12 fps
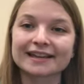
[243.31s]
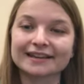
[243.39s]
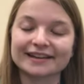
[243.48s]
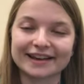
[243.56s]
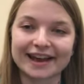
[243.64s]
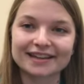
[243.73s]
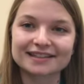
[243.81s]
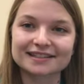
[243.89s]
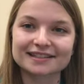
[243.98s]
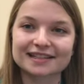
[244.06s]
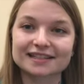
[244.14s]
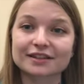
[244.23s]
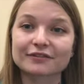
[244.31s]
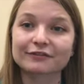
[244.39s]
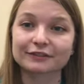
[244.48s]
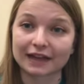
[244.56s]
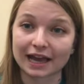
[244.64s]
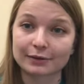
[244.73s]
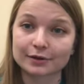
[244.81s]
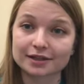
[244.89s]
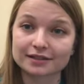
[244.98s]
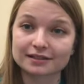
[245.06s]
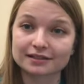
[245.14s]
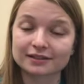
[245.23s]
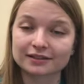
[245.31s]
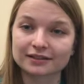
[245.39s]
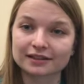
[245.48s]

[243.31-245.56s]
Next is the flowers.